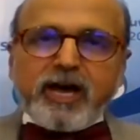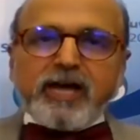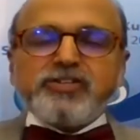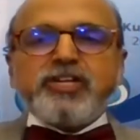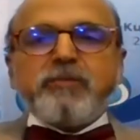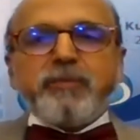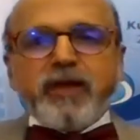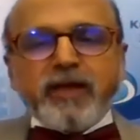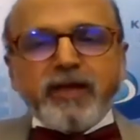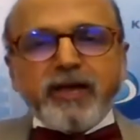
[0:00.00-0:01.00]
and
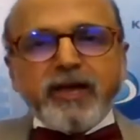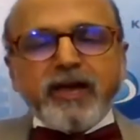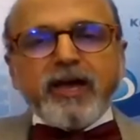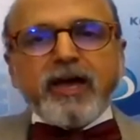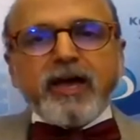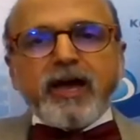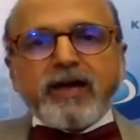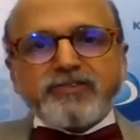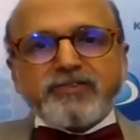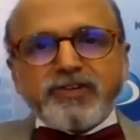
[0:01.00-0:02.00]
GDP
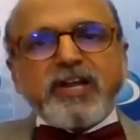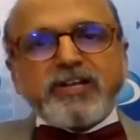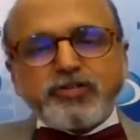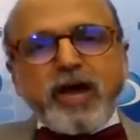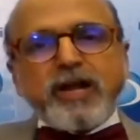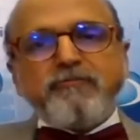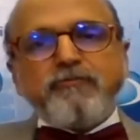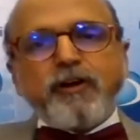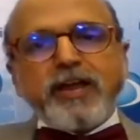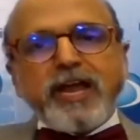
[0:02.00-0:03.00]
has regressed to
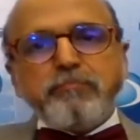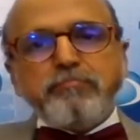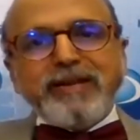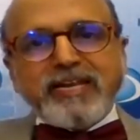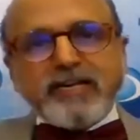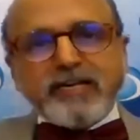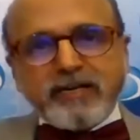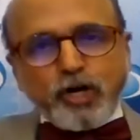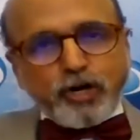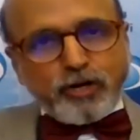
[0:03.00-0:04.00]
$148 billion.